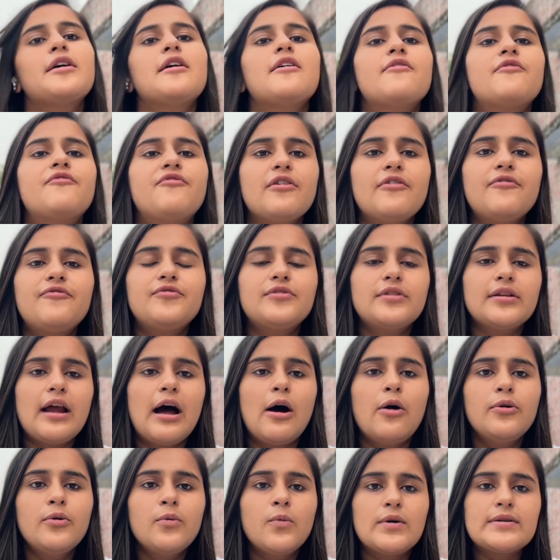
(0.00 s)
Fifth
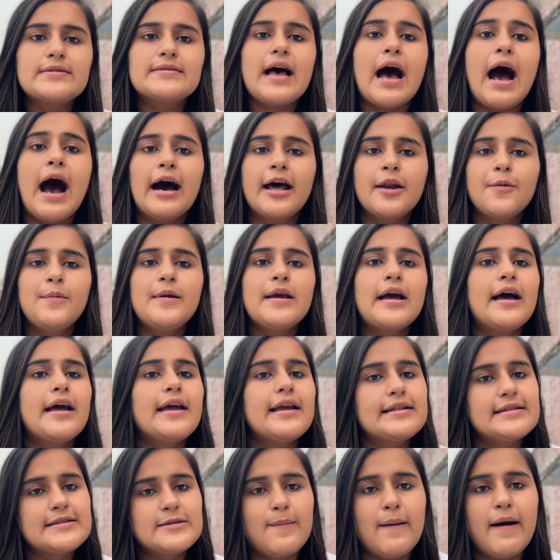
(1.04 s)
round was RBI
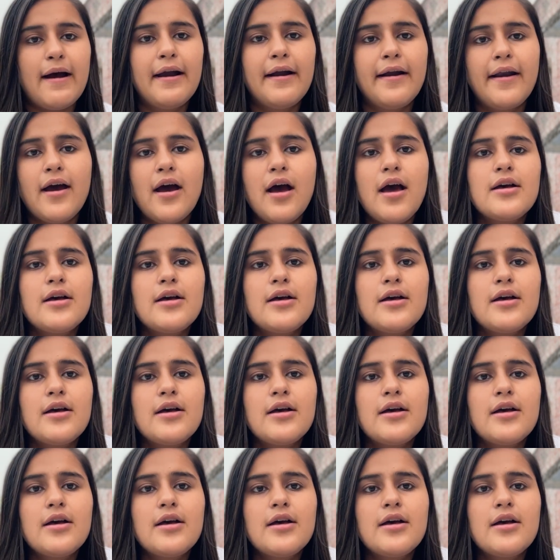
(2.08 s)
inspired.